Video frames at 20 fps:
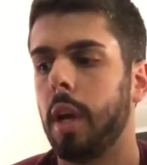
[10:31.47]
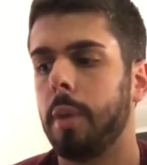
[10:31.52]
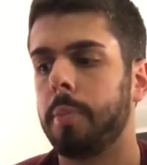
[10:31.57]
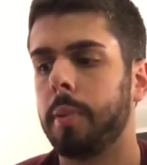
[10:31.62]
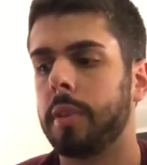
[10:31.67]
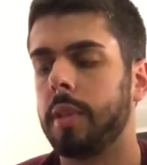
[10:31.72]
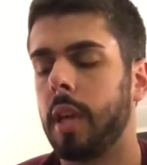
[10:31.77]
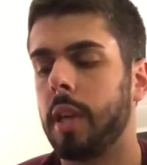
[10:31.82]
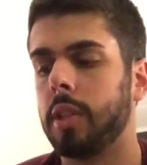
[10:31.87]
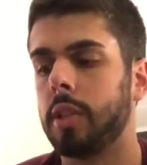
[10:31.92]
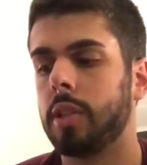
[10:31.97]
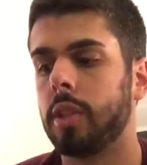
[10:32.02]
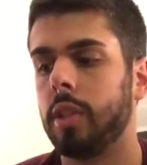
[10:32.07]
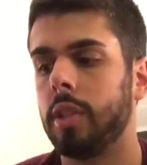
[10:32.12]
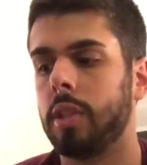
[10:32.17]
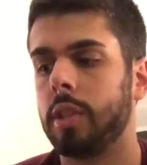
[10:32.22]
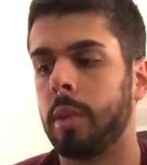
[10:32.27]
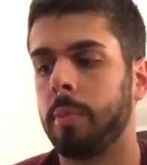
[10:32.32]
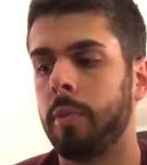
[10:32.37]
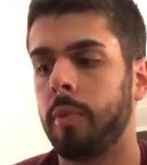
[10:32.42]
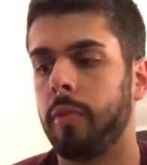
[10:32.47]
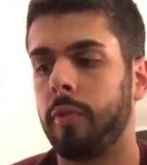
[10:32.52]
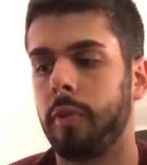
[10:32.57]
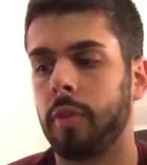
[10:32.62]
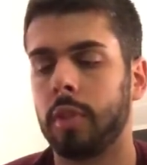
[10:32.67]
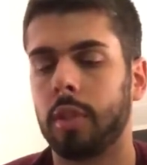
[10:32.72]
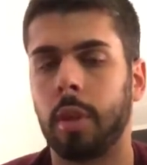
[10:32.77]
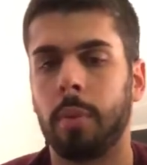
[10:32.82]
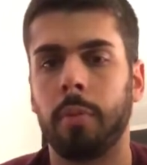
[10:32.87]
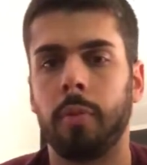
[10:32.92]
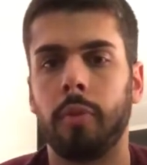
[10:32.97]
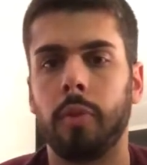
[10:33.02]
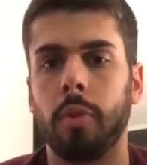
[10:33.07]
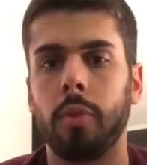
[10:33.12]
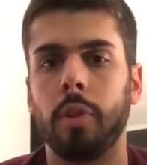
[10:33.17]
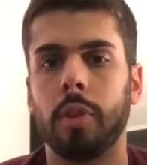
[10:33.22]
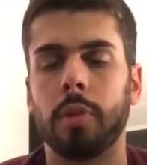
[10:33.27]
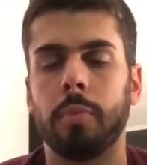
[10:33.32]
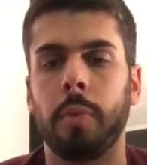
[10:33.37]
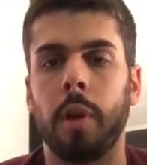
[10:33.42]
Potentially, for some of
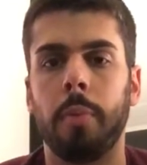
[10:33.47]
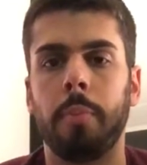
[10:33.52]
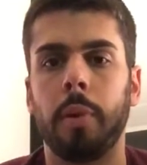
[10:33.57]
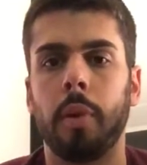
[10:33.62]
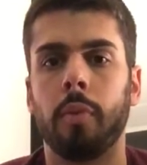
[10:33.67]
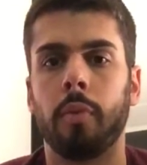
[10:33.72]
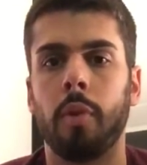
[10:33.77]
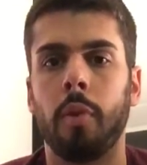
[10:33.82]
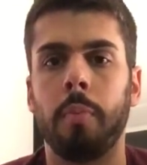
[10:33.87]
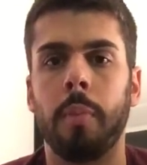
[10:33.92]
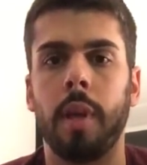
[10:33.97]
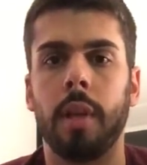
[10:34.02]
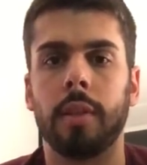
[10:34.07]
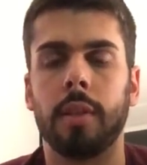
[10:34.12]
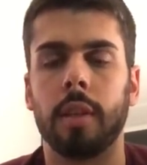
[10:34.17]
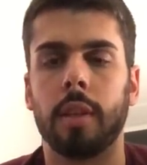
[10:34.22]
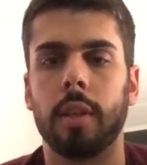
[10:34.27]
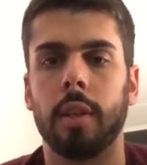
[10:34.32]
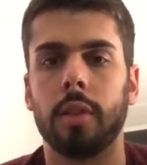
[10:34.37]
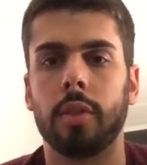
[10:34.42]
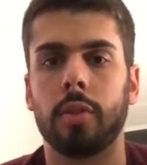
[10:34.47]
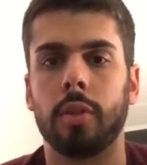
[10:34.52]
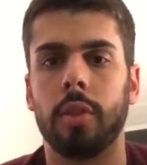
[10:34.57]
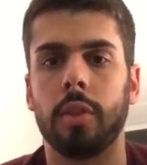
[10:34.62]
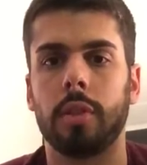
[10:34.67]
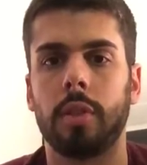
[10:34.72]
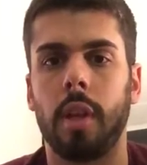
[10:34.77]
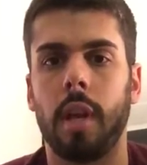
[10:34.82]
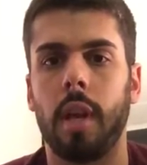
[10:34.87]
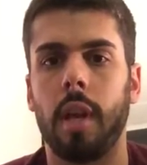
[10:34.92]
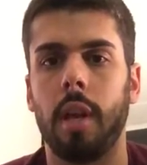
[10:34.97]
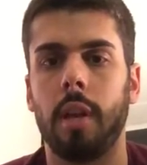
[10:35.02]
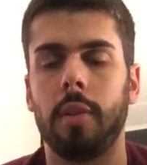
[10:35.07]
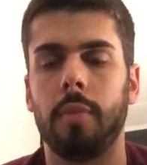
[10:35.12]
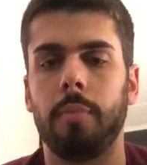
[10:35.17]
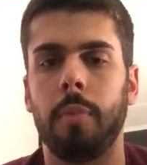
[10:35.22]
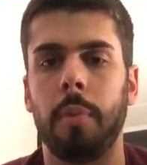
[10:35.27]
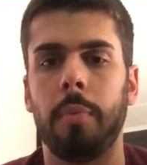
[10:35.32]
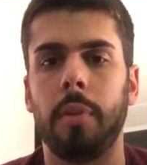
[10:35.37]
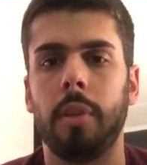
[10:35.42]
you, this might be a romantic interest,
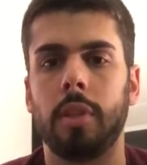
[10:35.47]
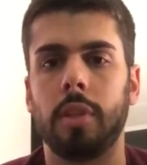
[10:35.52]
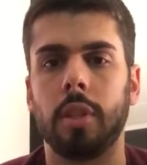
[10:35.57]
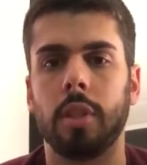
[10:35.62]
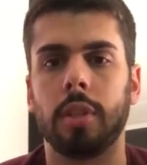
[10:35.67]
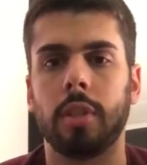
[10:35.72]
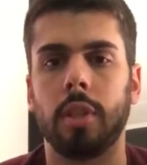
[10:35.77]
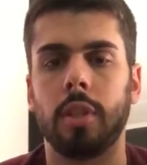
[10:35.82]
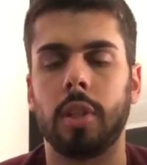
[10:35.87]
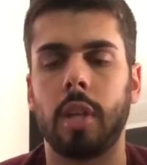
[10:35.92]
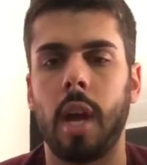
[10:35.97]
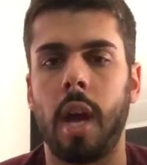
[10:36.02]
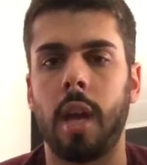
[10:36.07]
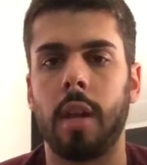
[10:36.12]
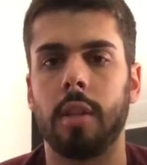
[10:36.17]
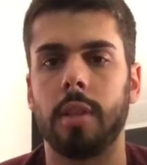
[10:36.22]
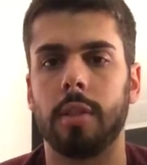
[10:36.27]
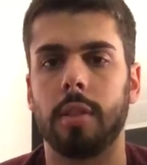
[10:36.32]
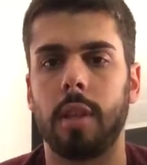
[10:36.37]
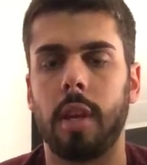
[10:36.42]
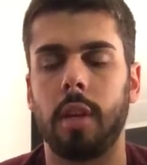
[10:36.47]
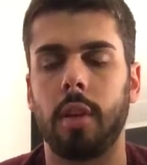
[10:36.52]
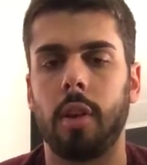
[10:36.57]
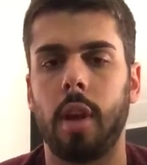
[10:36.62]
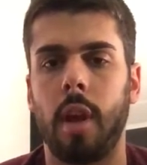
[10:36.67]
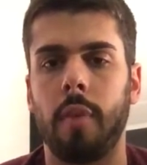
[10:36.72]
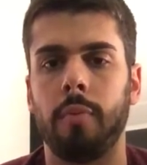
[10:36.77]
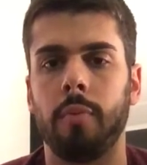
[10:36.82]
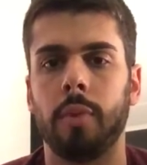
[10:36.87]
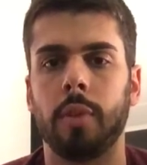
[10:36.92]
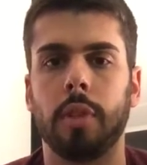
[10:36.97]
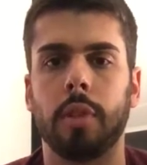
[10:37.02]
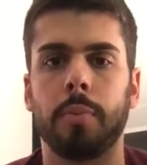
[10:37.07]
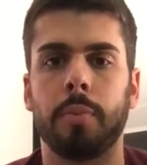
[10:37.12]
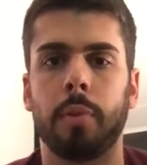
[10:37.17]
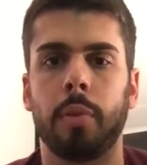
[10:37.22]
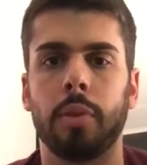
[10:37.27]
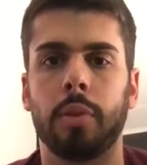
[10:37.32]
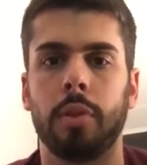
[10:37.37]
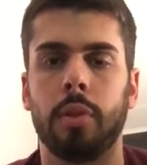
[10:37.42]
and maybe it's just the chat that you're having with this
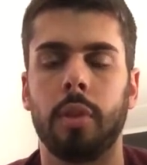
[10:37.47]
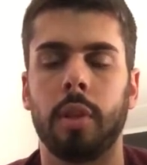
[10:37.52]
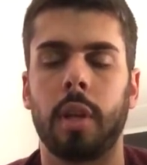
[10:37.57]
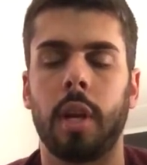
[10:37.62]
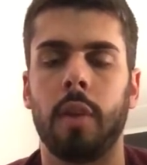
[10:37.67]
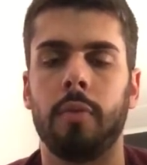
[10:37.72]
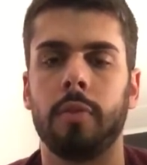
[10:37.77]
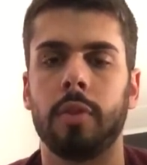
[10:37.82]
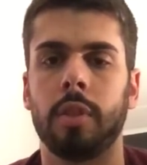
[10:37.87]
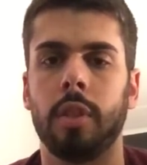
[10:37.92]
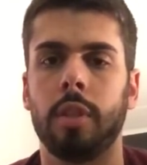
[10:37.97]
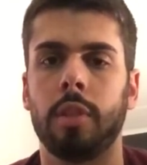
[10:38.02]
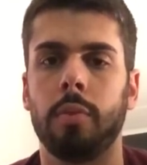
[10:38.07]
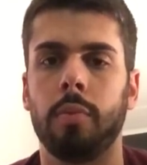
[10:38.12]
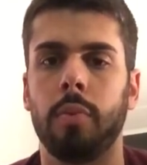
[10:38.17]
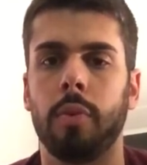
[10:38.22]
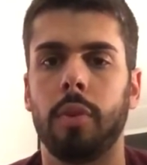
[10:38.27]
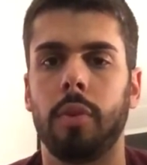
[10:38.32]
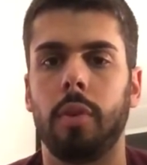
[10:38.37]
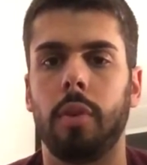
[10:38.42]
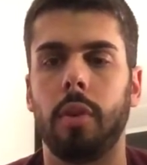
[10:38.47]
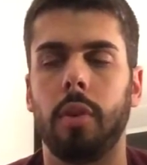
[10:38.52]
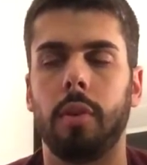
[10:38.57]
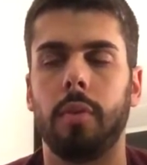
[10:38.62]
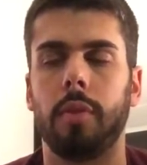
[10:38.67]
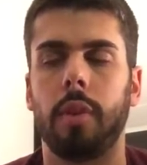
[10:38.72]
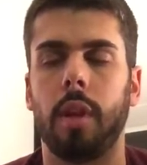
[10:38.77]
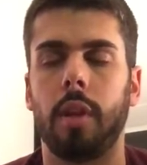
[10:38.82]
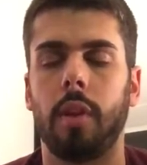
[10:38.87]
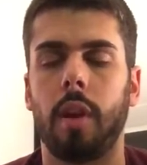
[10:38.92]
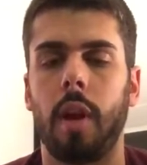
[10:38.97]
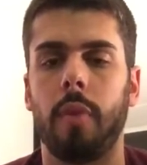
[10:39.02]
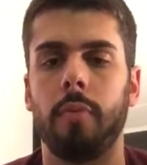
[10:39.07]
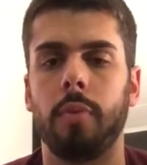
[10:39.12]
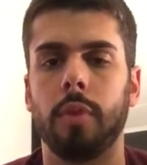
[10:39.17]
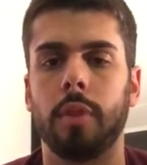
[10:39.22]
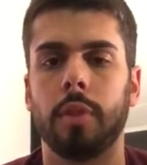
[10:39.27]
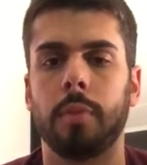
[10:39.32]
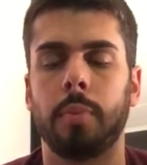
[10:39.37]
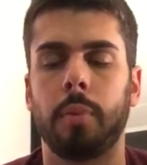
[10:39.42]
person, and the conversation that you're
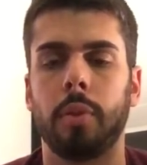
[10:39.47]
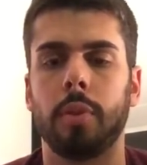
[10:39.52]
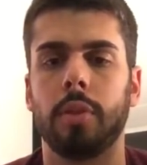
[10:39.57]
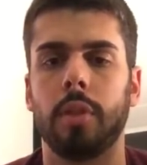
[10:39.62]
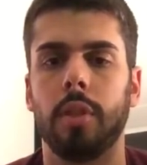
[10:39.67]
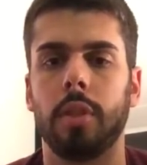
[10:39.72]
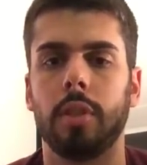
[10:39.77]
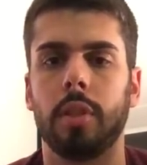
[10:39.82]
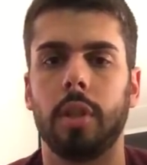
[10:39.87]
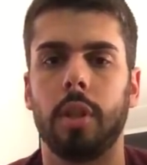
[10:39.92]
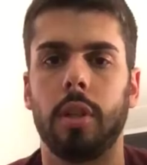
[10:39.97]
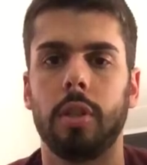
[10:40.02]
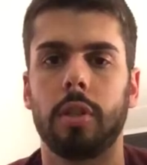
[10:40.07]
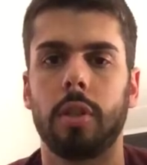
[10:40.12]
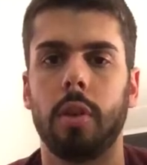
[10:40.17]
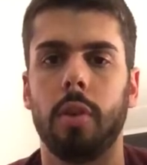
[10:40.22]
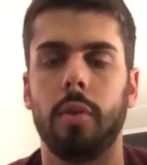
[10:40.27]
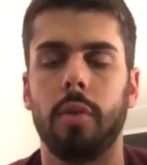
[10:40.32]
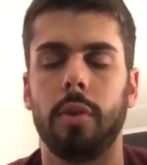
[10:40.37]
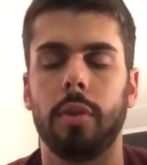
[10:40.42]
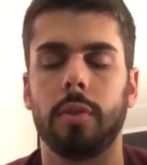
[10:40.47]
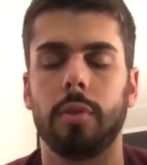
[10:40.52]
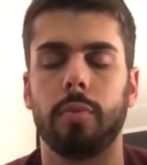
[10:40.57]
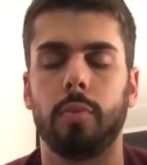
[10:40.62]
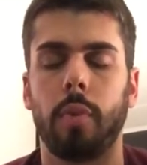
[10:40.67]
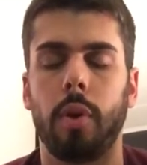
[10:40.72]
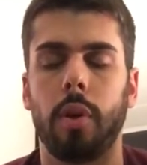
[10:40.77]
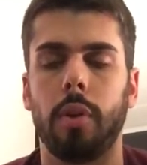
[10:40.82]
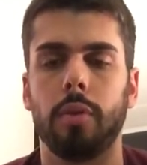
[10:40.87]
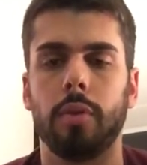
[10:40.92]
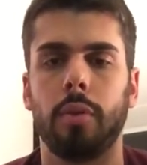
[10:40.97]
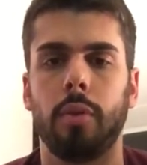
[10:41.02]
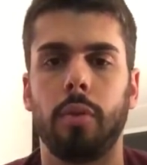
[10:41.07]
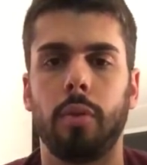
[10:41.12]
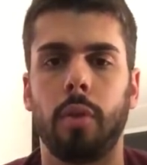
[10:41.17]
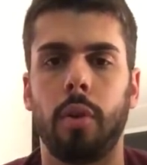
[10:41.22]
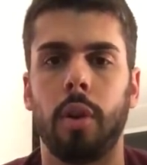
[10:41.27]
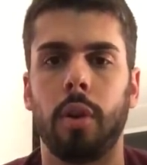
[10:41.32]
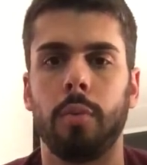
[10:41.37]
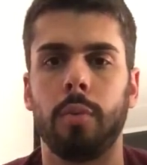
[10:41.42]
having with this person isn't going as well as you
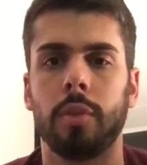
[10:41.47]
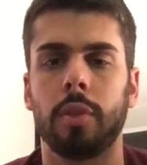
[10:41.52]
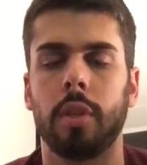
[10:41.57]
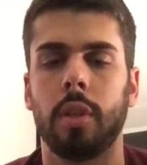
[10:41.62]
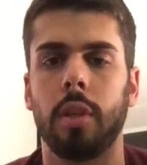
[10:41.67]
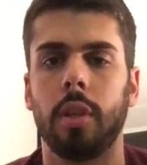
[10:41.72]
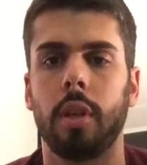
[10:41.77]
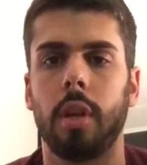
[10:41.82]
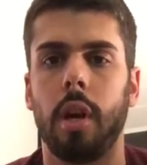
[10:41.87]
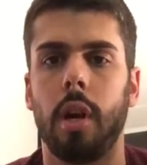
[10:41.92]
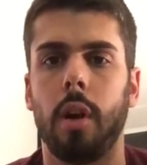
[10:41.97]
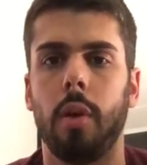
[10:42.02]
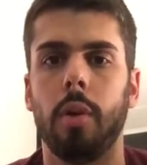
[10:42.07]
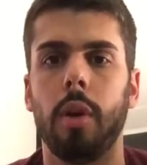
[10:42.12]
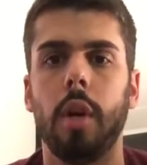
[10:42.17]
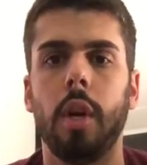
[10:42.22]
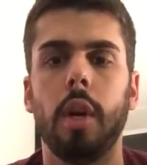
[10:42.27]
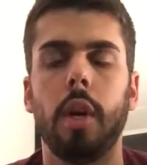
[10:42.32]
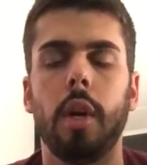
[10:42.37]
thought it was going to go.